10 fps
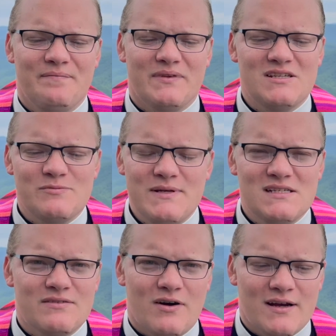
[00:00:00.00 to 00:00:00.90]
that
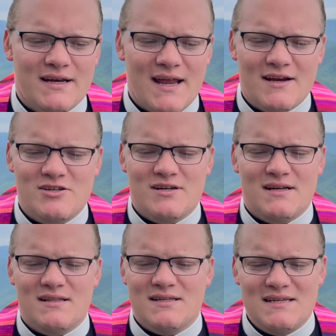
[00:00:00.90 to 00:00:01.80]
speaks of our connection
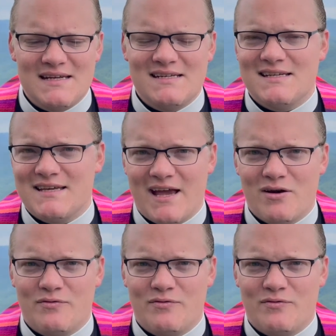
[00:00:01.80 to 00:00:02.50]
and the need to care